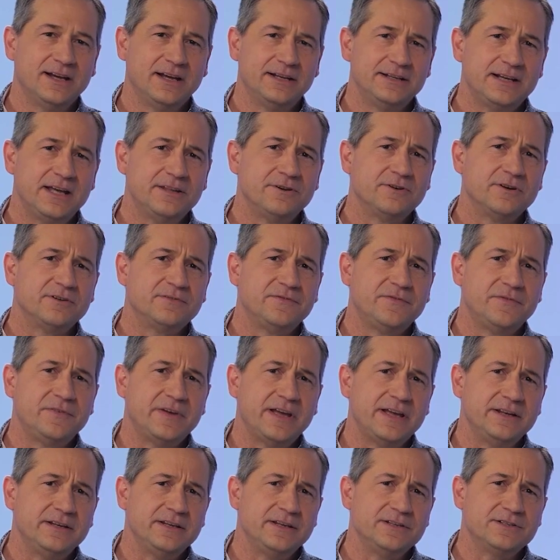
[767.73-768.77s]
Another
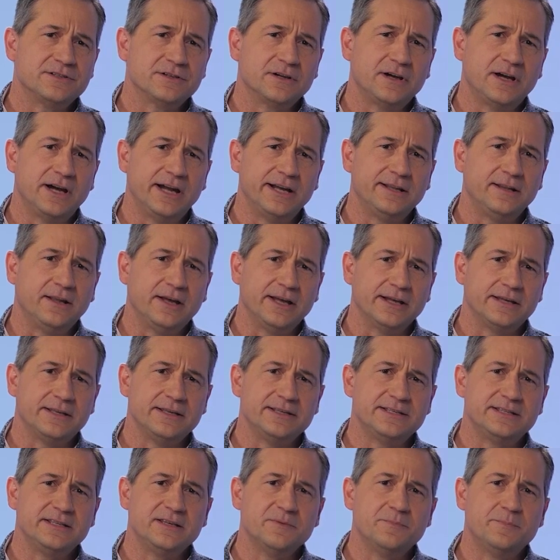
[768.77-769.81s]
advantage I like
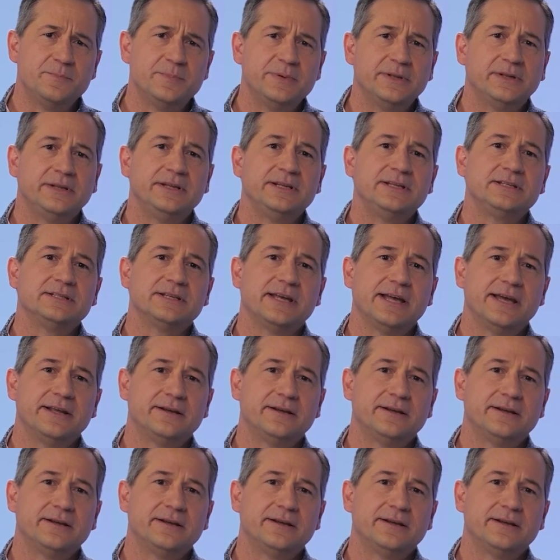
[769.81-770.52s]
is the ability to